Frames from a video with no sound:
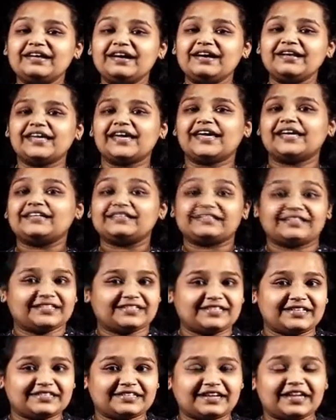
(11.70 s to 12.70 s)
morning, this
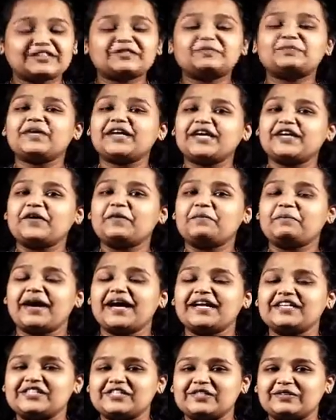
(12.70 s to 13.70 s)
is Lakshmi, your
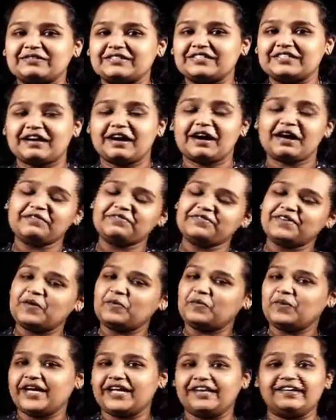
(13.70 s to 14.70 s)
math tutor from
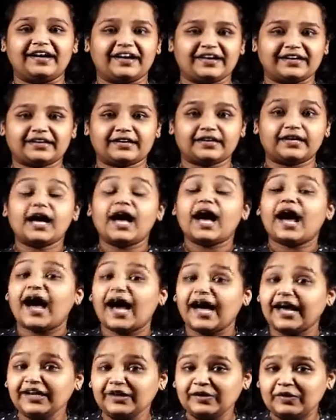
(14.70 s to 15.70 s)
VIII.
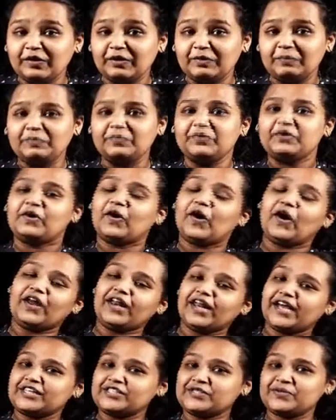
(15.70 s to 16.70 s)
I hope you all
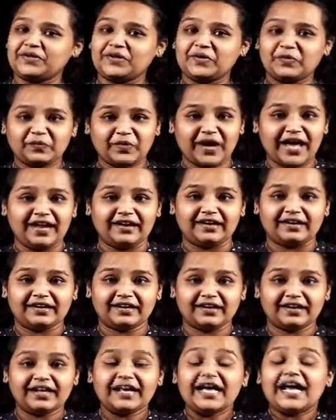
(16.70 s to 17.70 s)
are doing well.
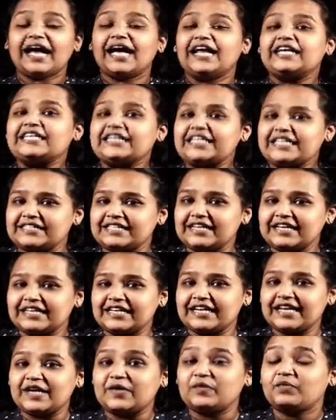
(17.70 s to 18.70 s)
And
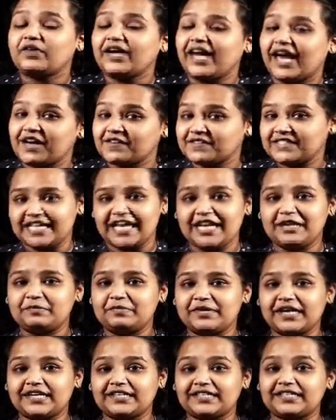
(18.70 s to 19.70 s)
recently we have
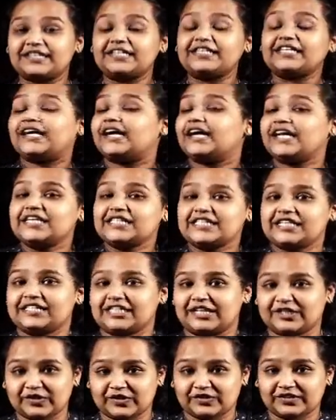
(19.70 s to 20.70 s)
celebrated Ganesha
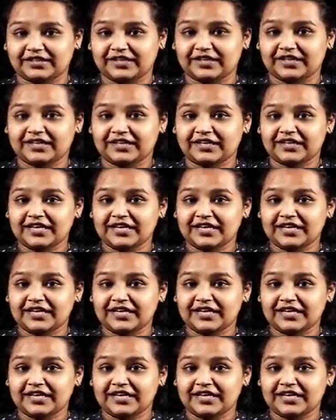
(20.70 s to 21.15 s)
Chaturthi,